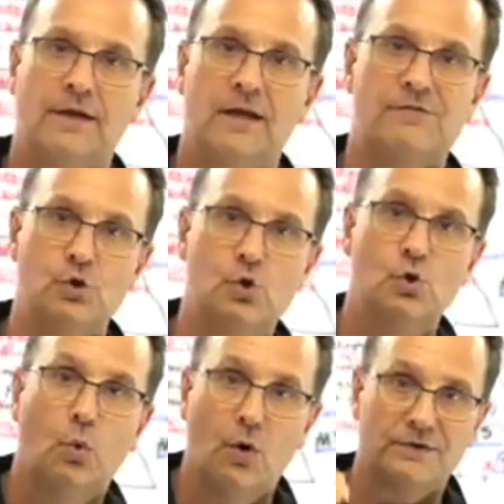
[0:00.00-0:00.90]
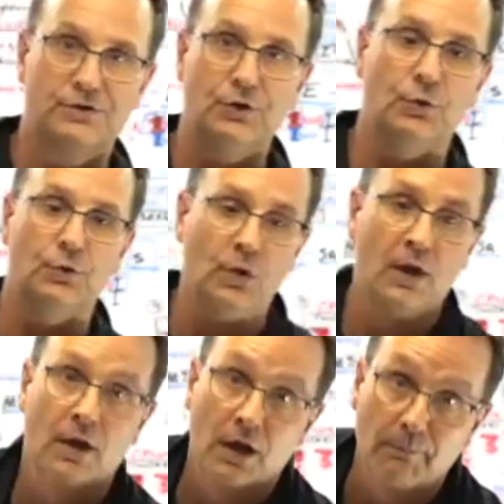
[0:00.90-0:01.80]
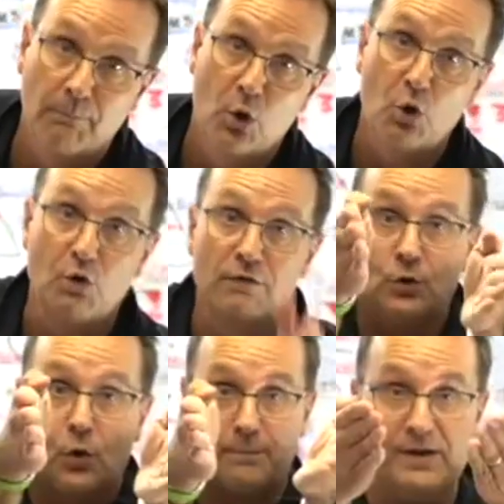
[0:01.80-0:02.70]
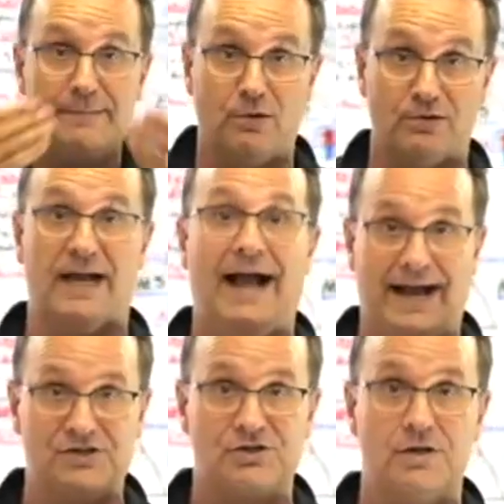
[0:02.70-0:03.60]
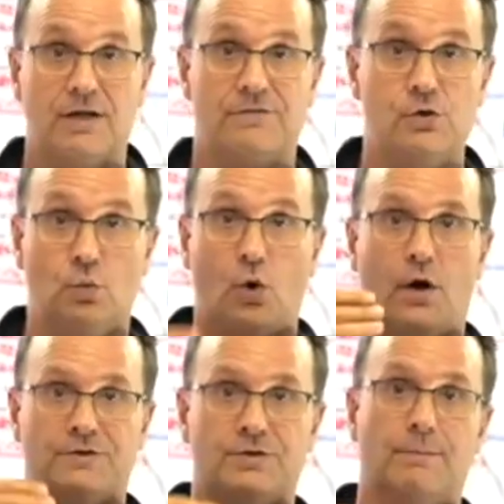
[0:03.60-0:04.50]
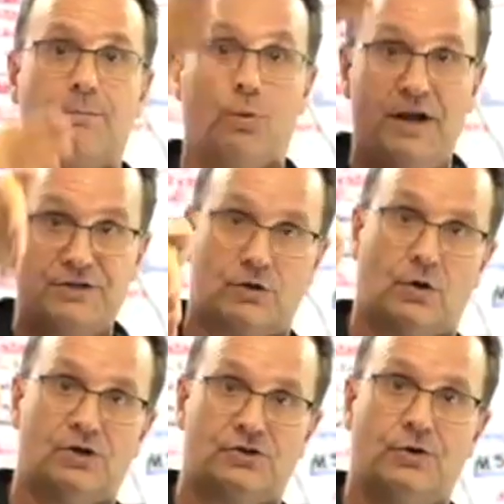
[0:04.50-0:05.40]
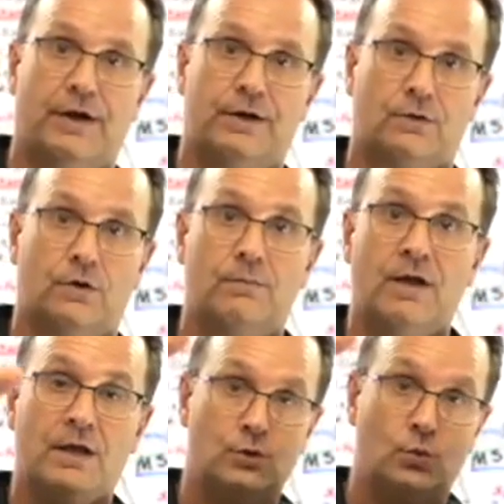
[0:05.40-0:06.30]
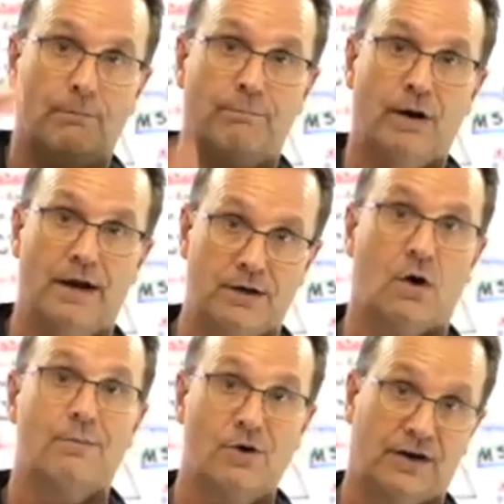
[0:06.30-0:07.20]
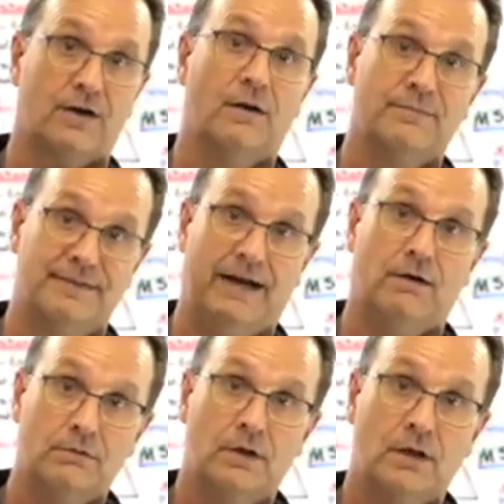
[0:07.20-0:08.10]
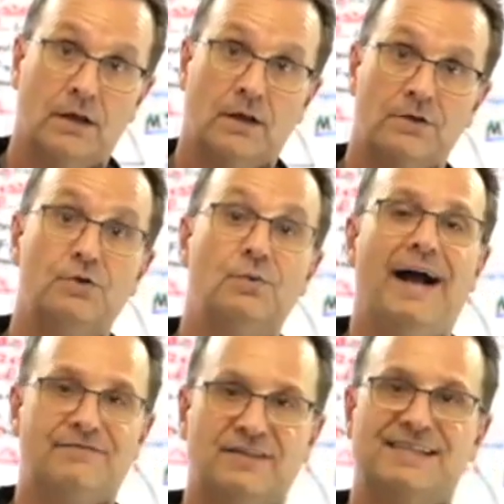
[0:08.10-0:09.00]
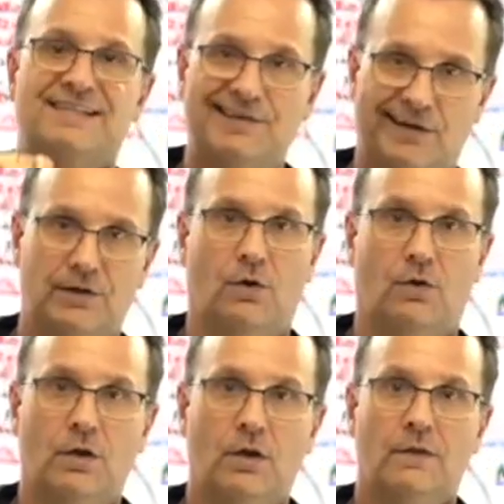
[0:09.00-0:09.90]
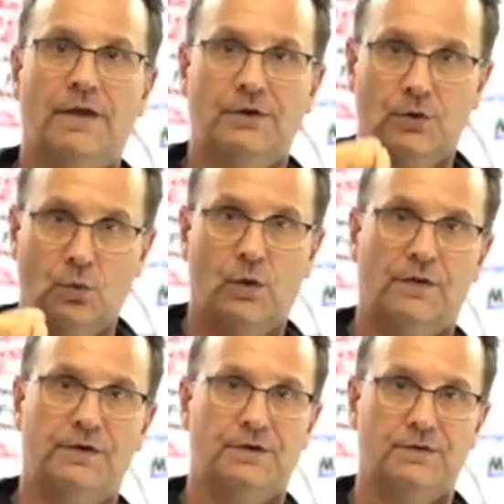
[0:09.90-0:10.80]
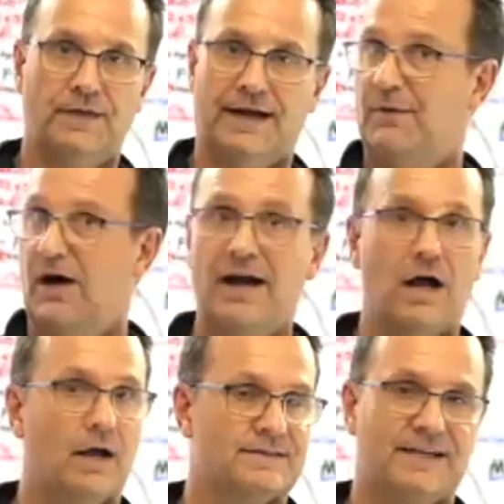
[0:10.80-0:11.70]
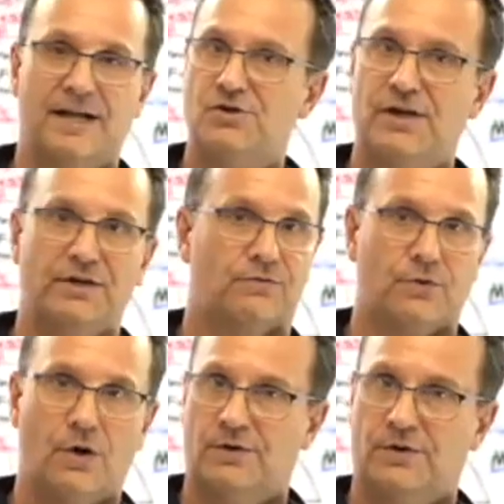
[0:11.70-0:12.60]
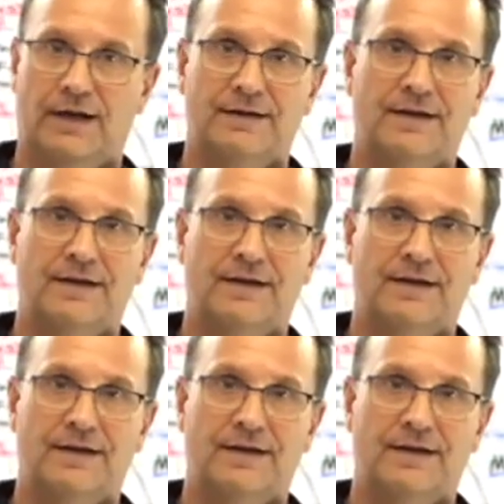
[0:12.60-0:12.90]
If you want to move your people to action, if you want to bridge across your in group, you want body armor to come down, you have to signal that you're willing to do that. I'm not saying you get your throat cut.